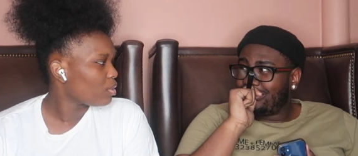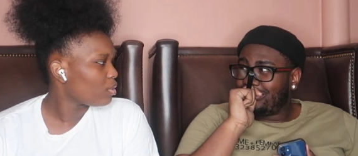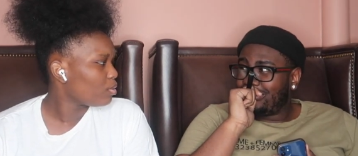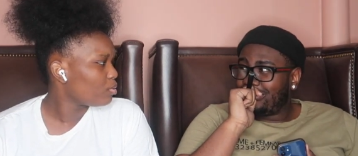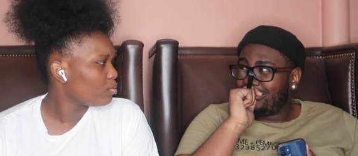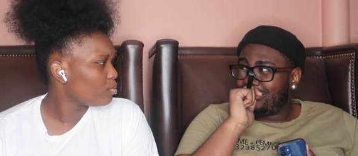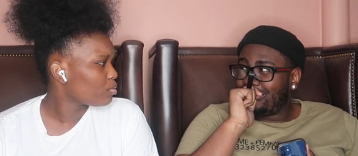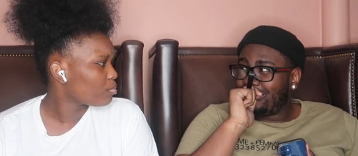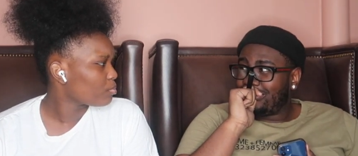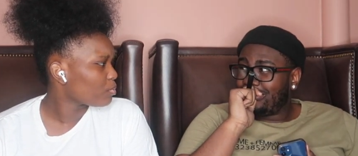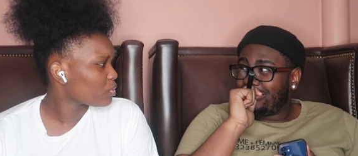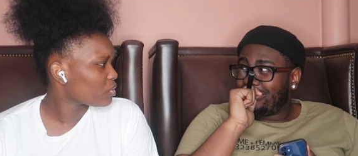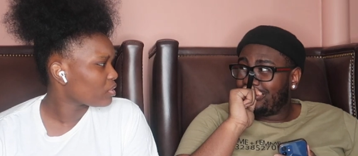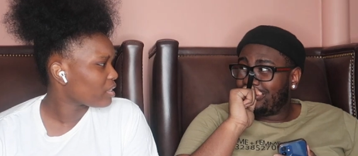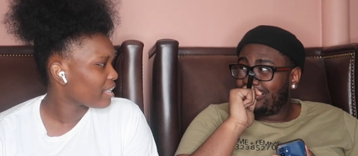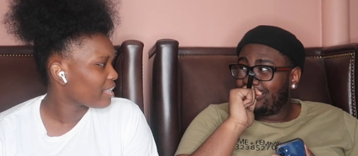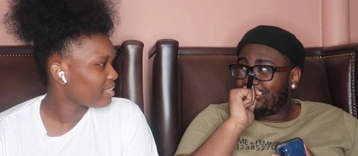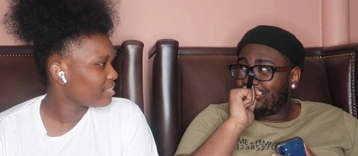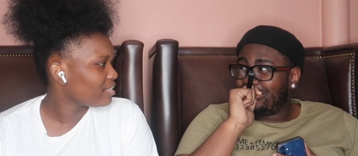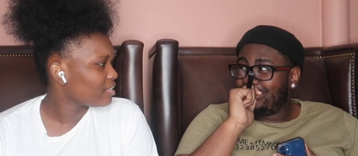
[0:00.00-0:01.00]
Speaker 1: Who's most
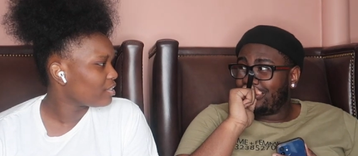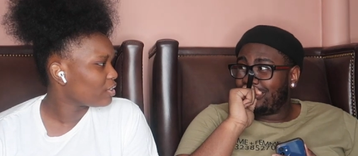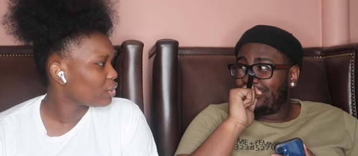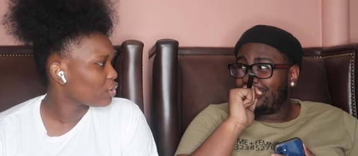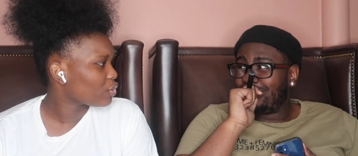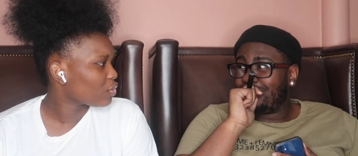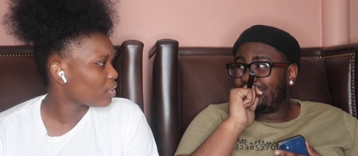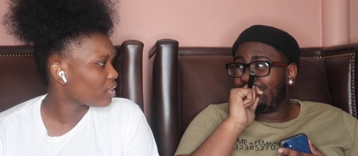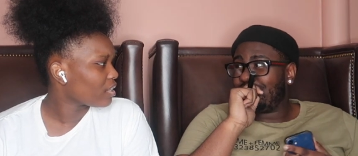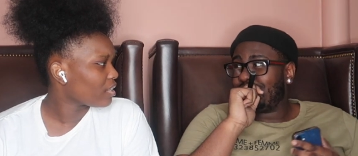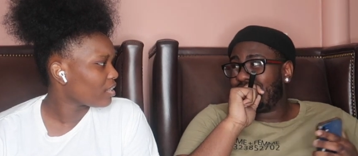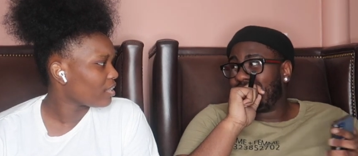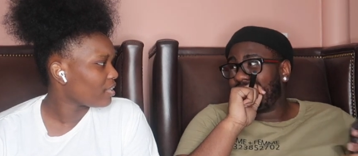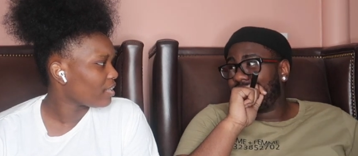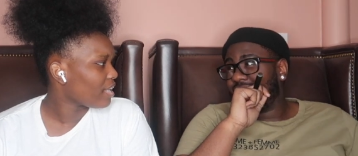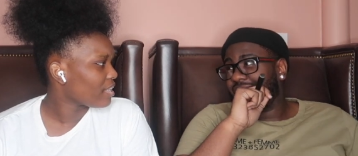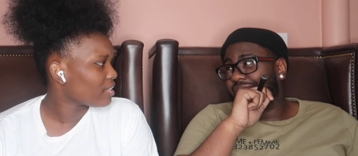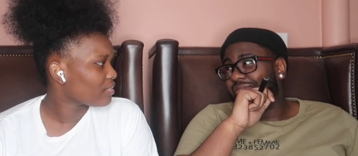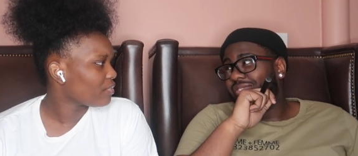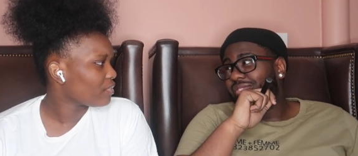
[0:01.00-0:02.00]
likely to drink a
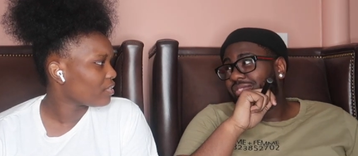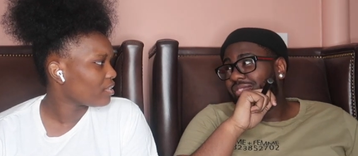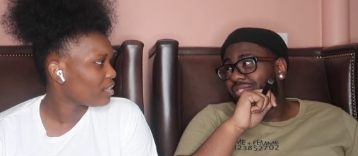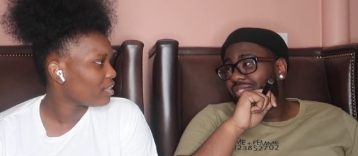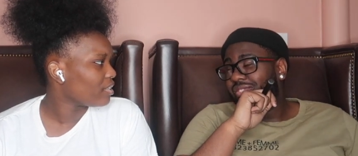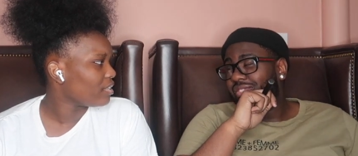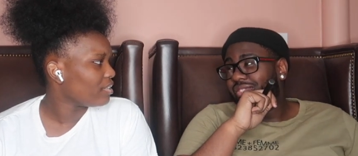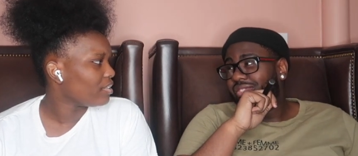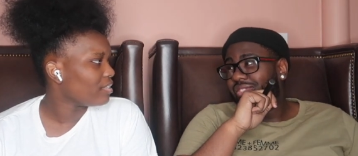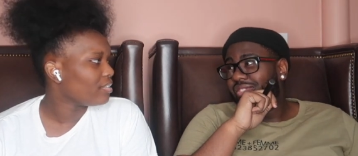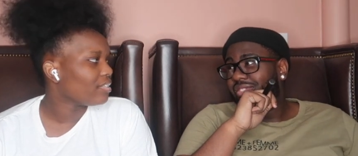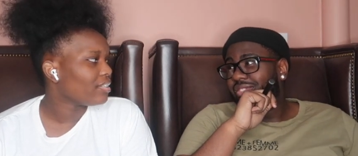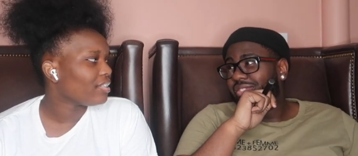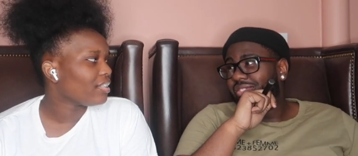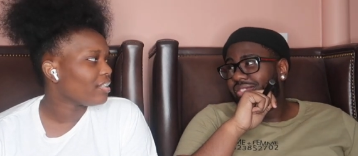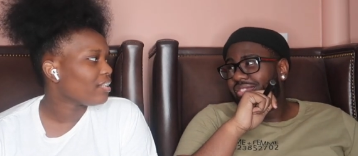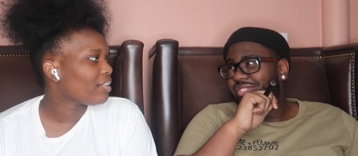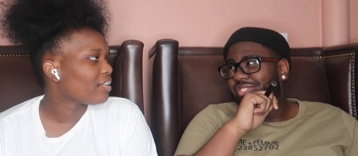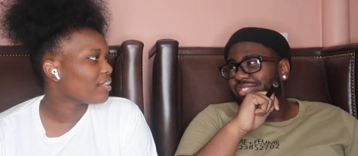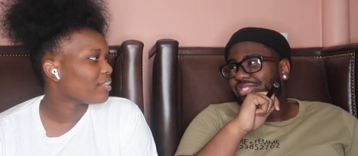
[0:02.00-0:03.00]
glass of
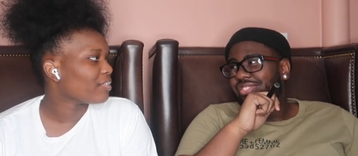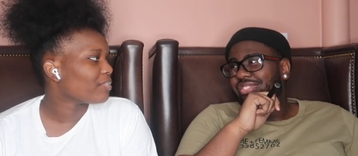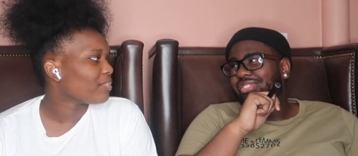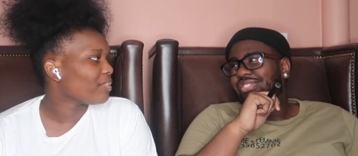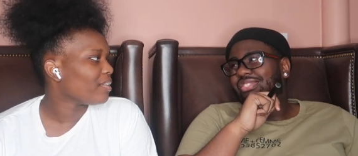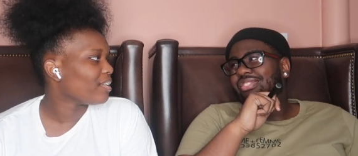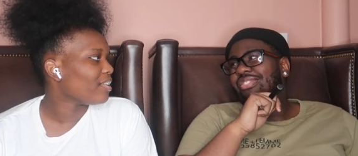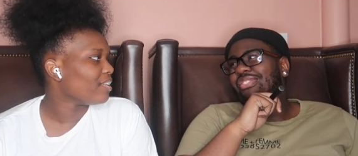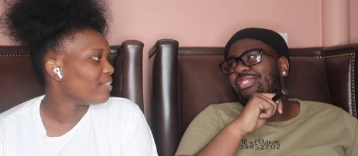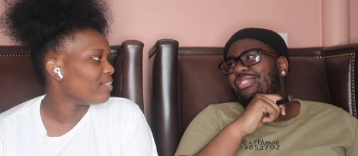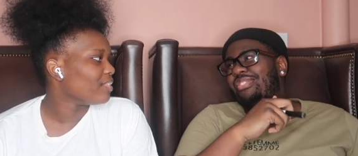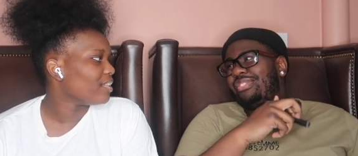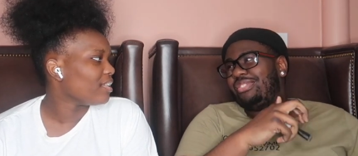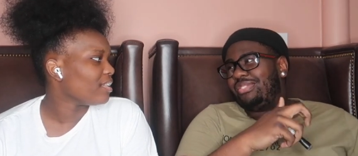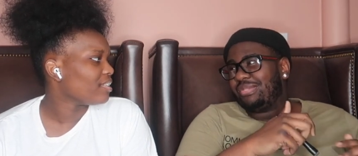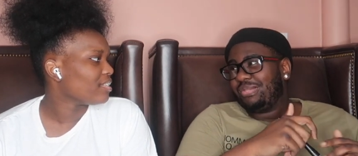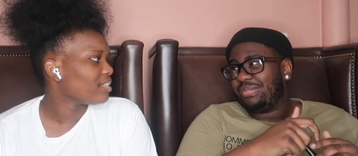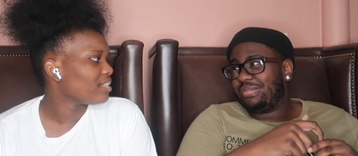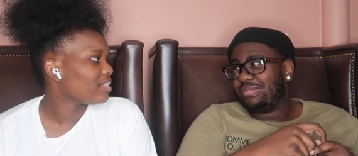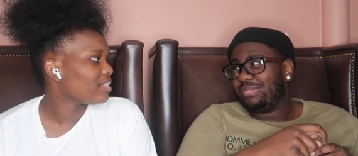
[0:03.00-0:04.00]
neither one of
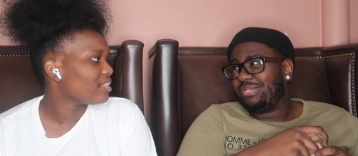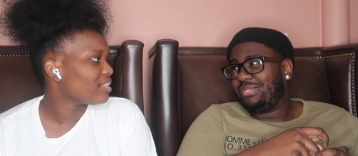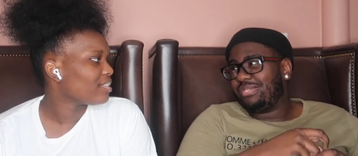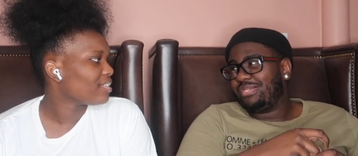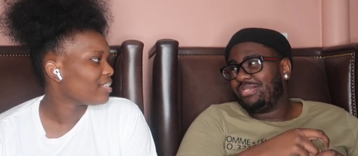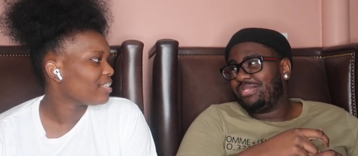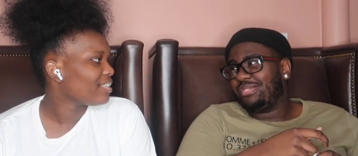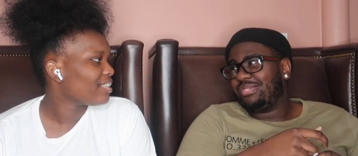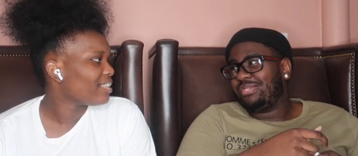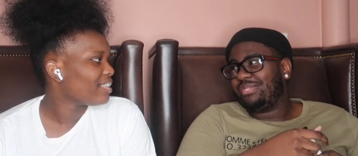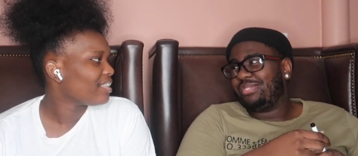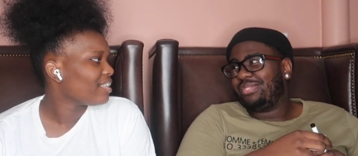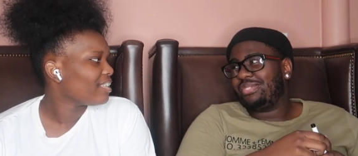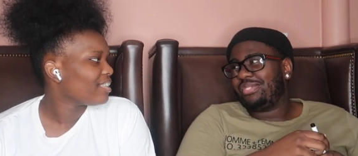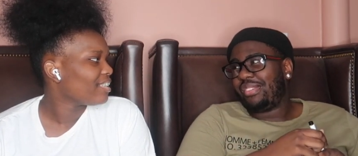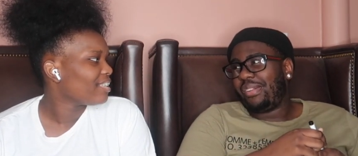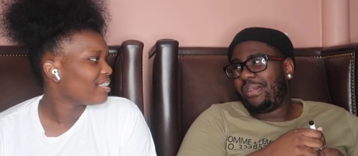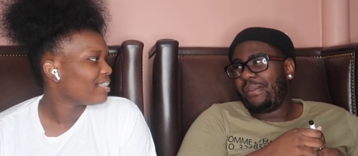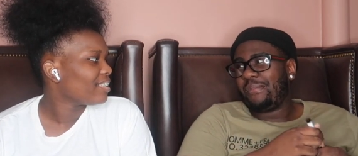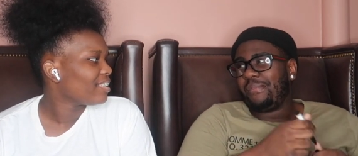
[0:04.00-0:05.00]
us?
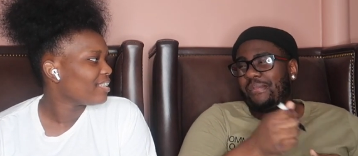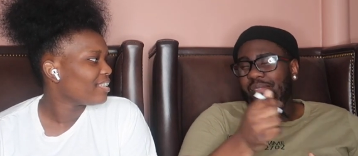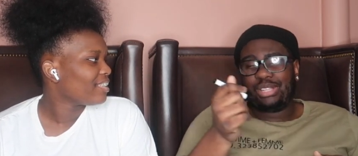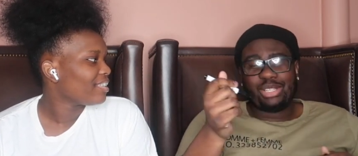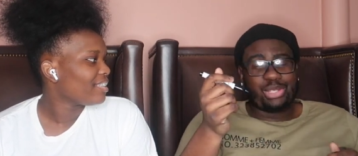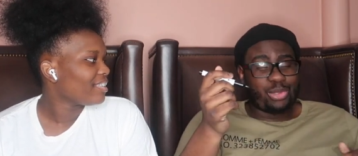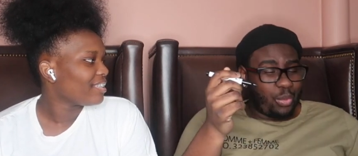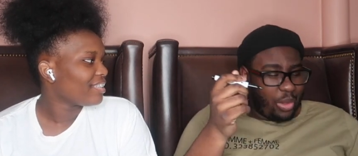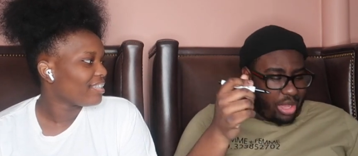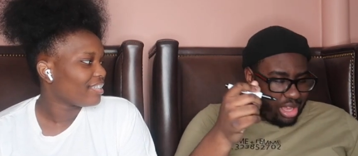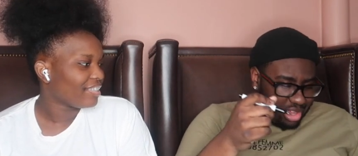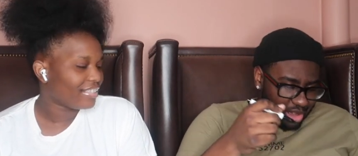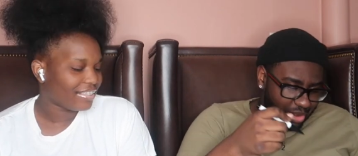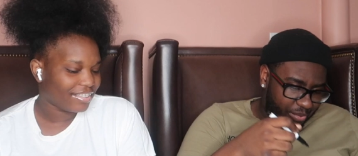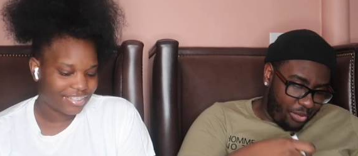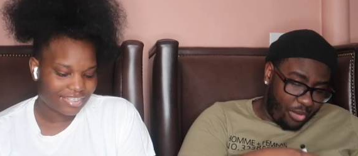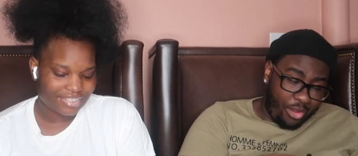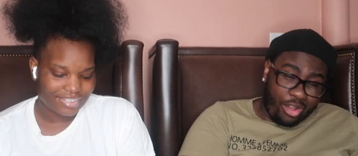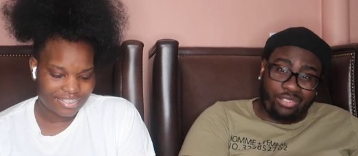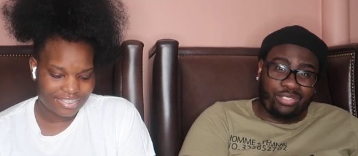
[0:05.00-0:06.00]
Speaker 2: just wake up,
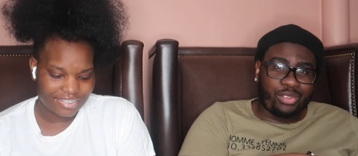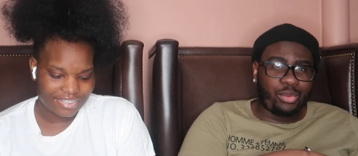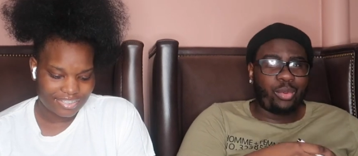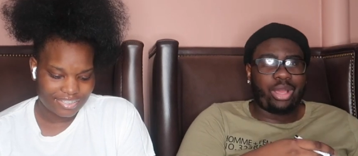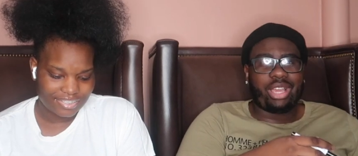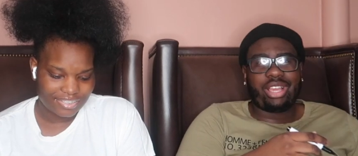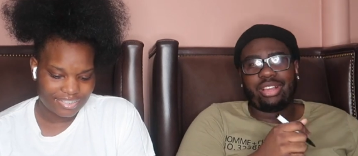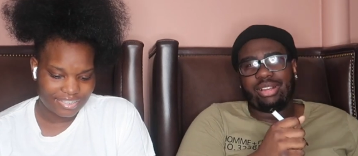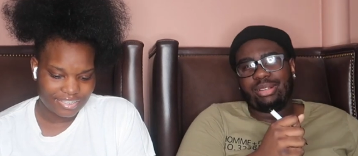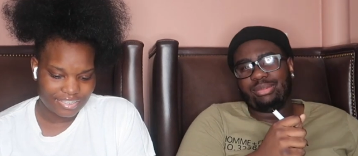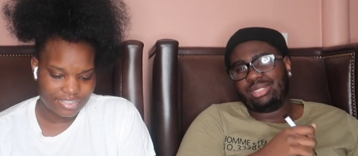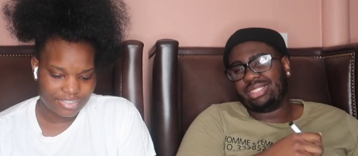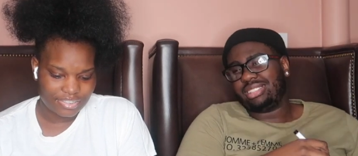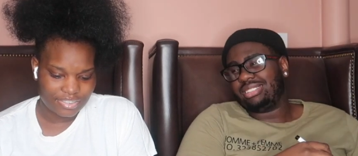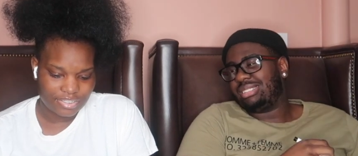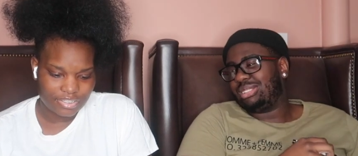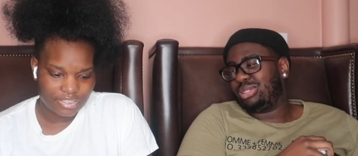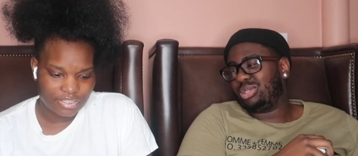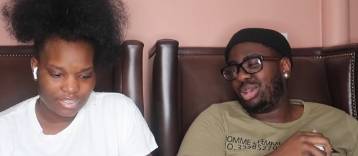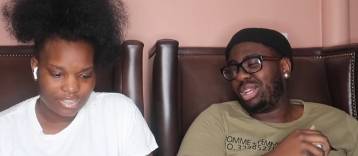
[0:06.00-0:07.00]
off the wake up,
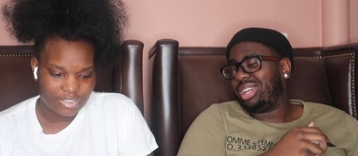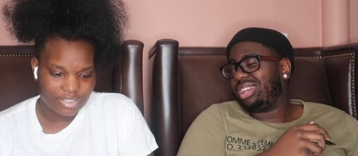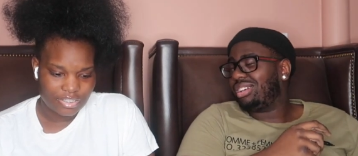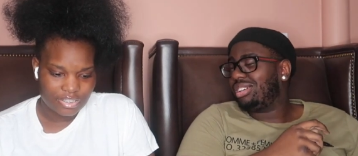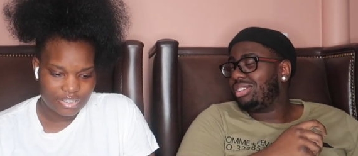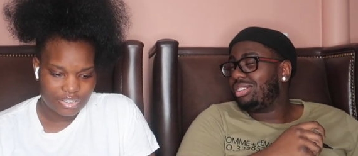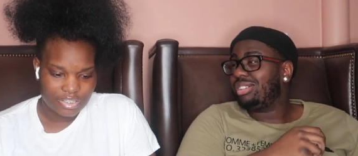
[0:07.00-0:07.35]
just drink.